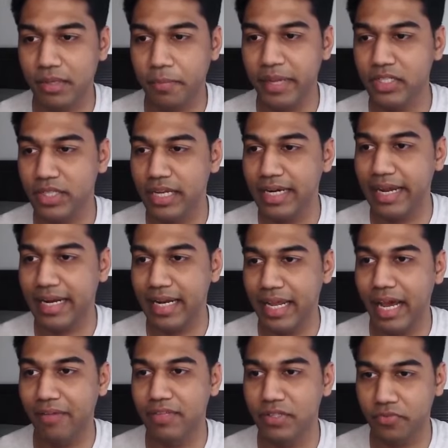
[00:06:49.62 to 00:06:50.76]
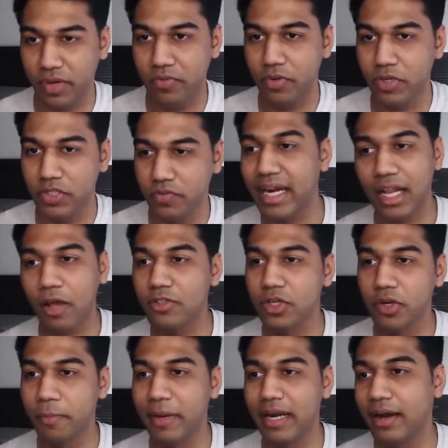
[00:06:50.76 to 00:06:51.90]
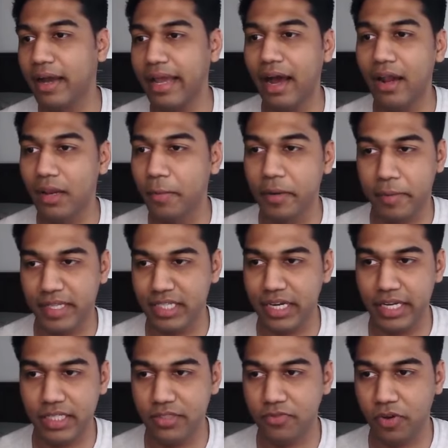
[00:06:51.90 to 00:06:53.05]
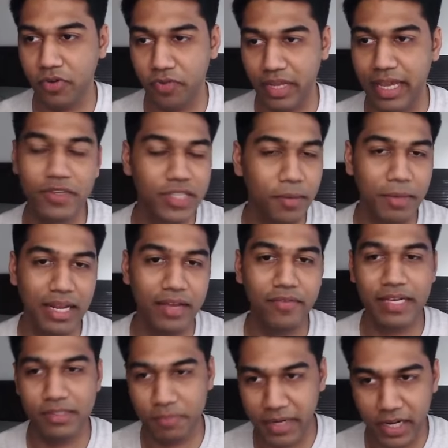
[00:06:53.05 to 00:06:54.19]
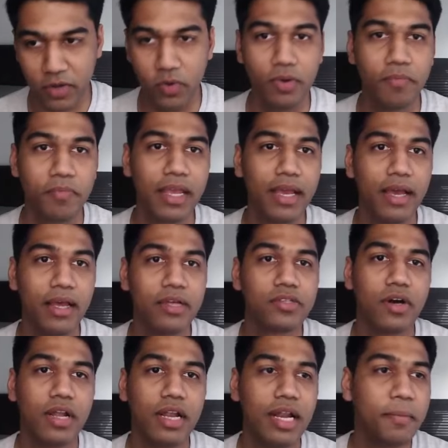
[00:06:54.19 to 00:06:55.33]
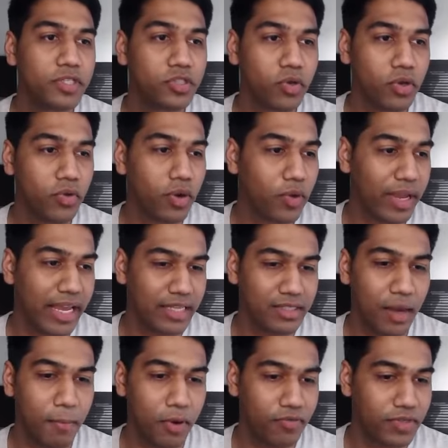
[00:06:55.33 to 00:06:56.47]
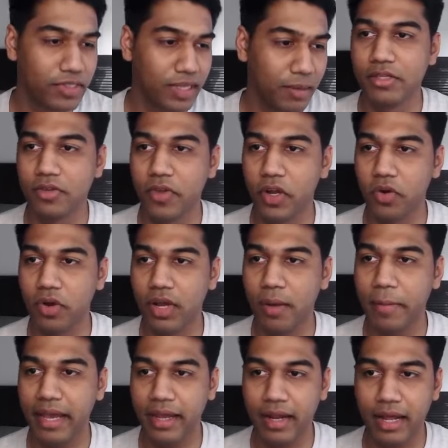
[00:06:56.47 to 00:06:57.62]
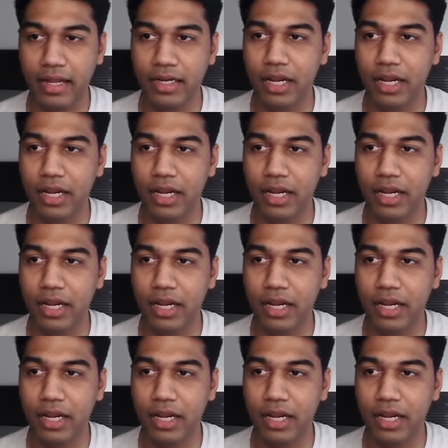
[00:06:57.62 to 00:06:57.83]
page, they technically have this free version. It allows you to build unlimited presentations for free, which I believe is pretty cool. So let me show you a quick example of the same. So we're going to come here and